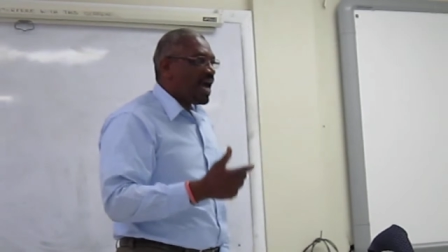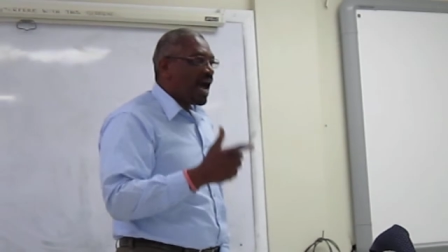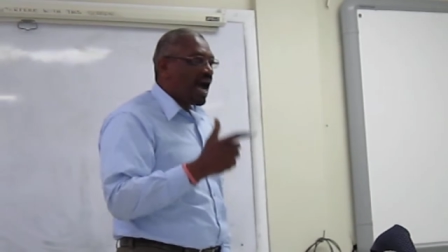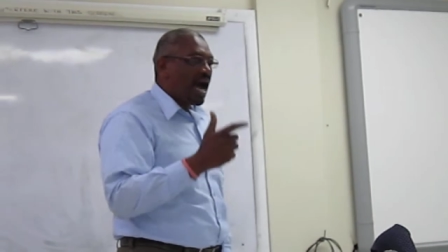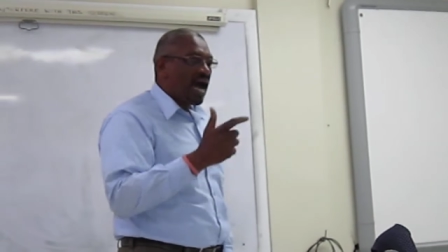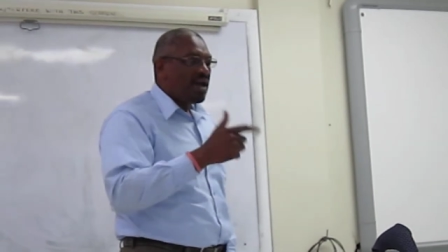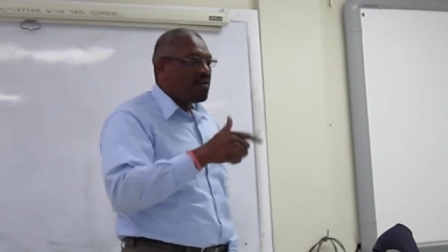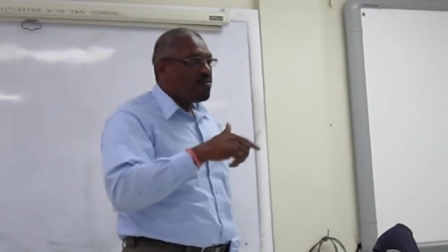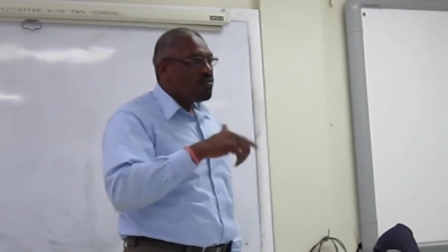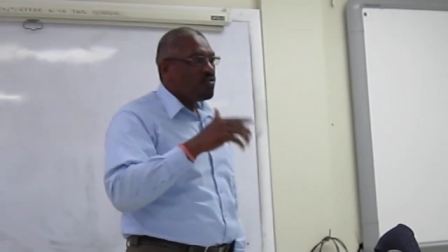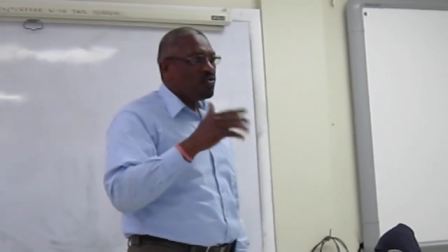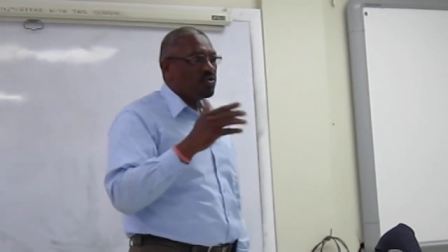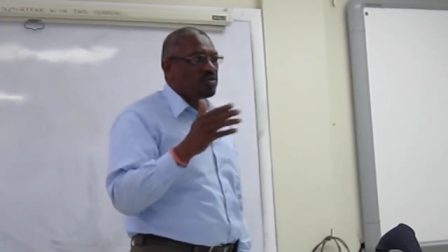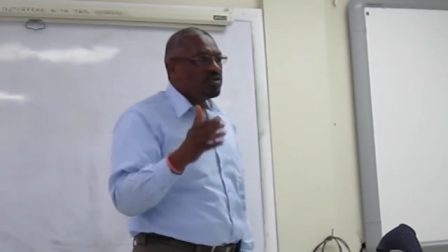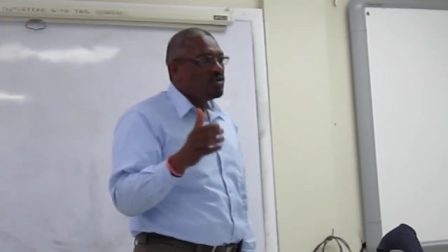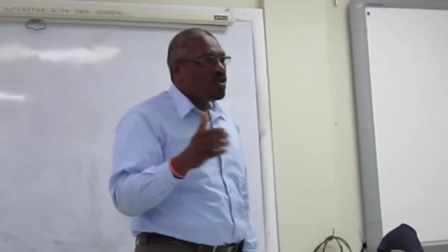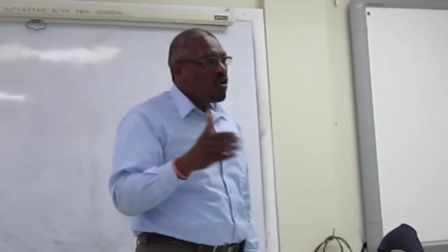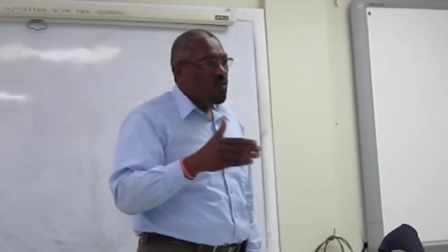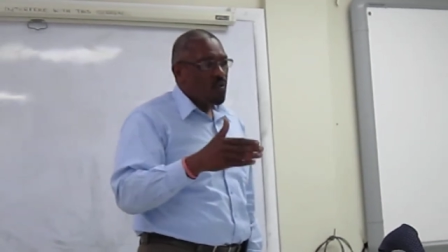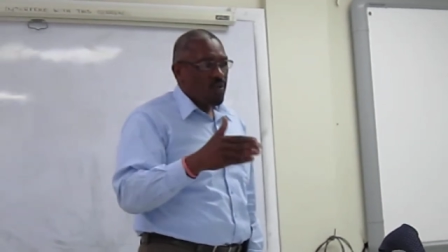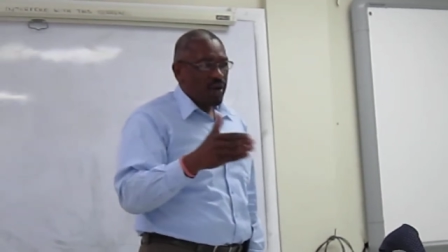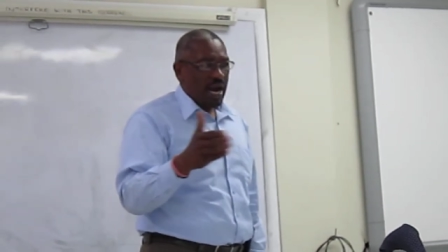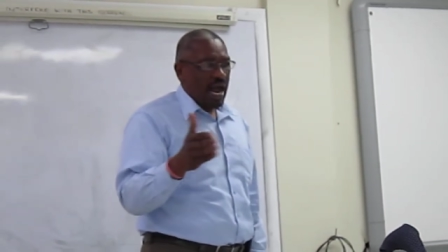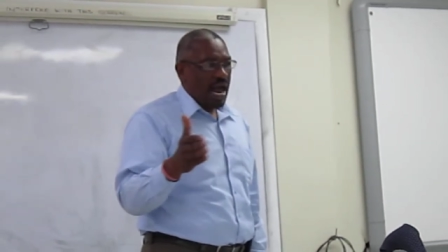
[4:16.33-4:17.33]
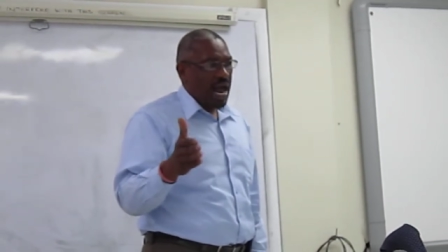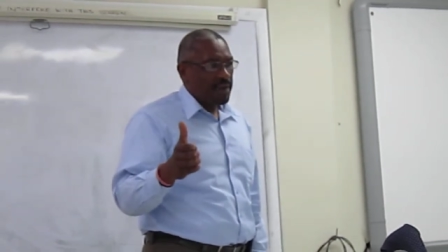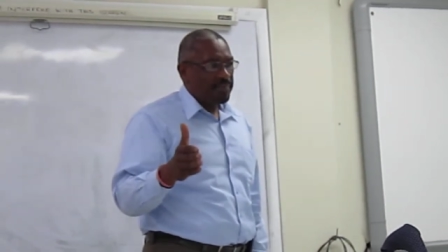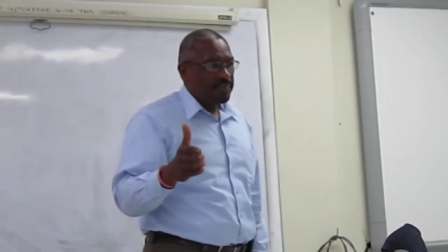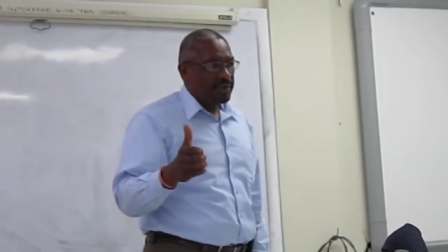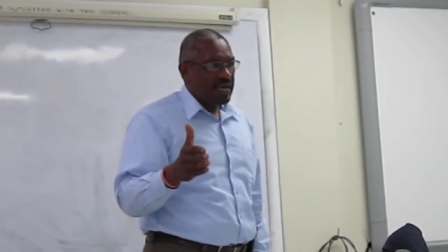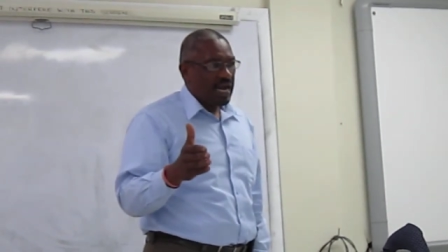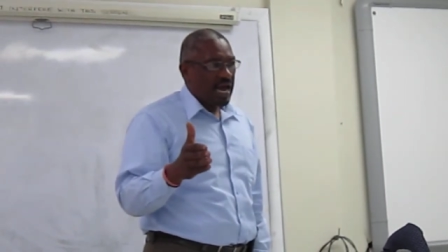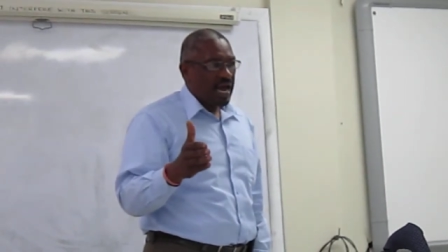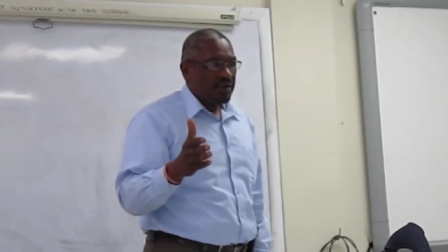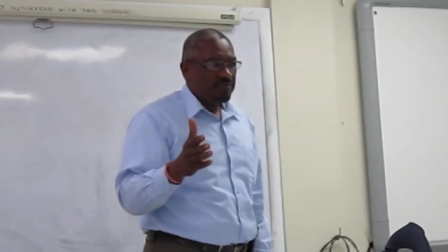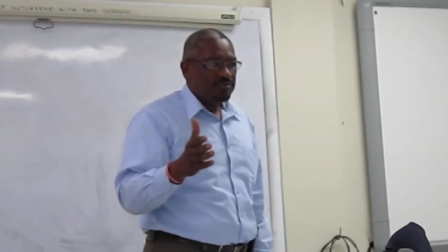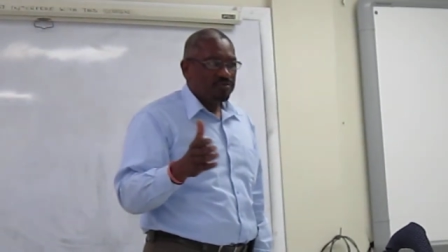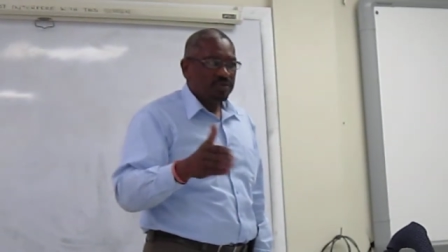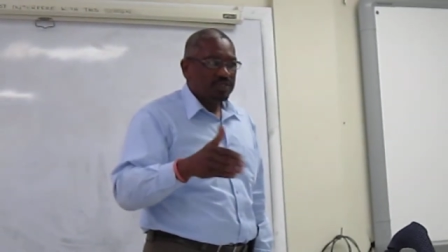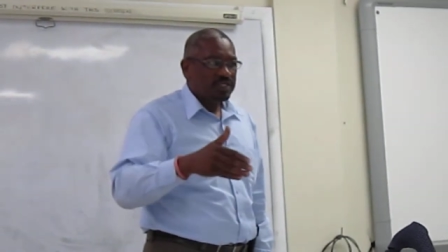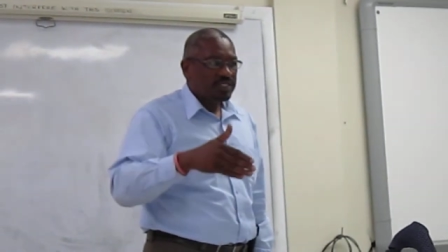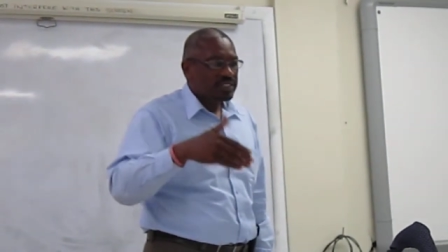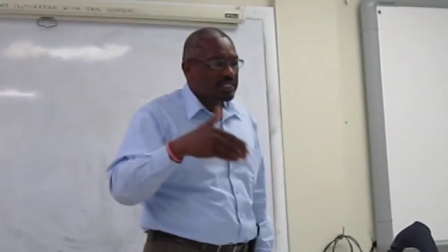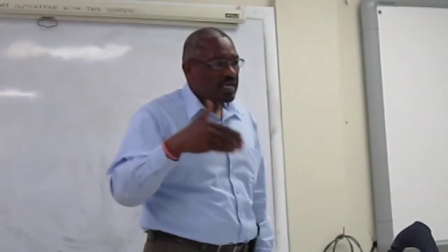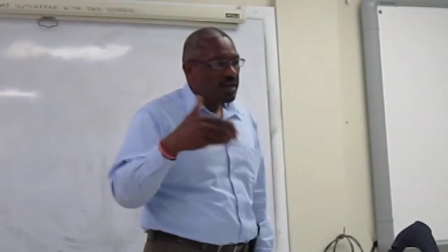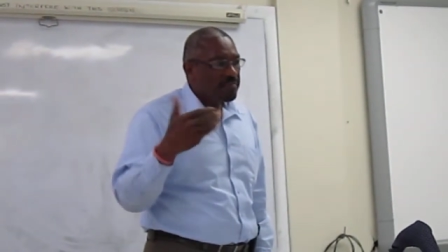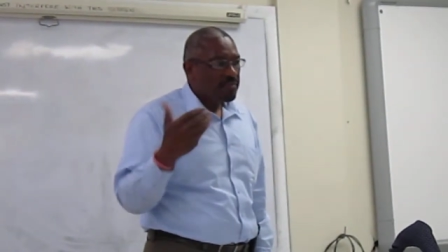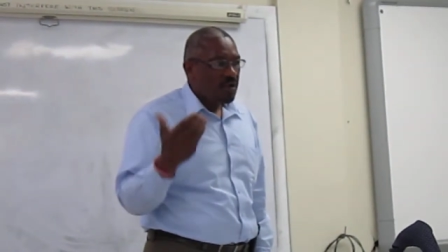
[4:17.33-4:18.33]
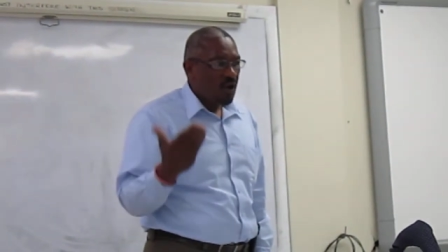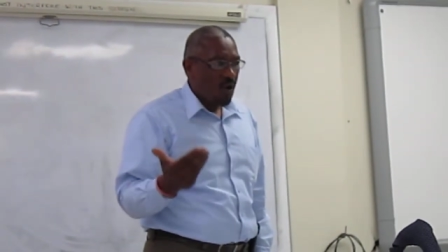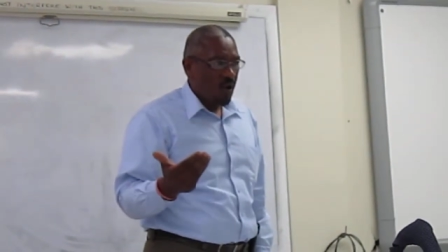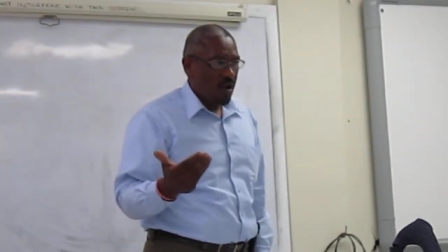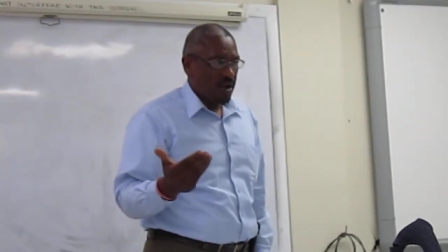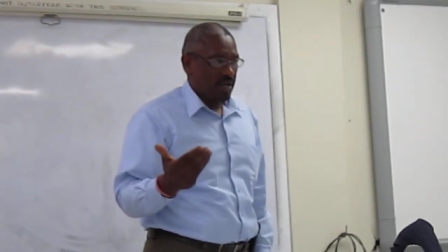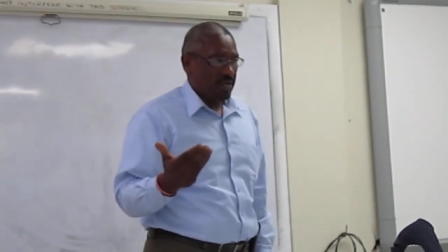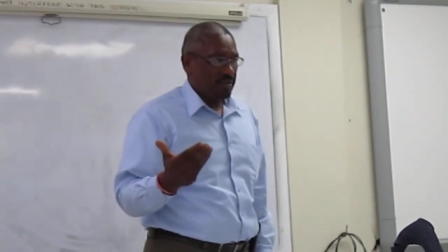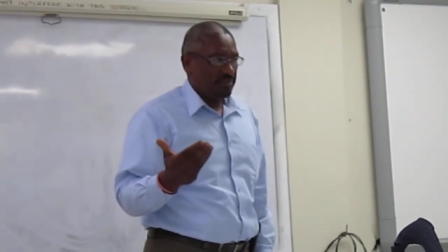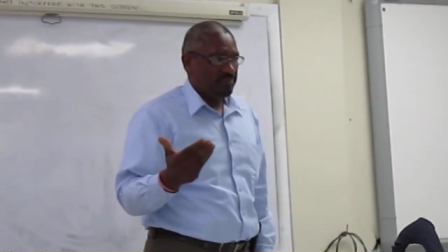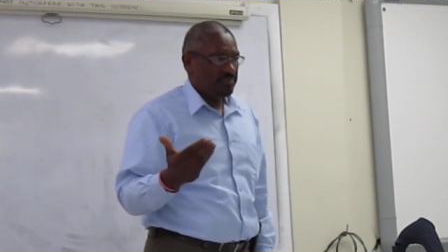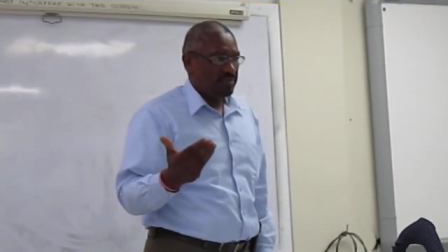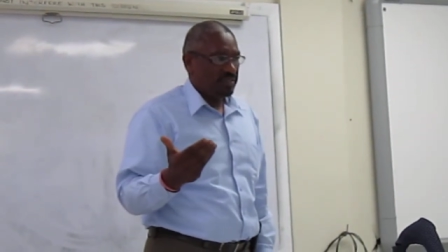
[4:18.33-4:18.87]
I won't know what happened after because I'm gone.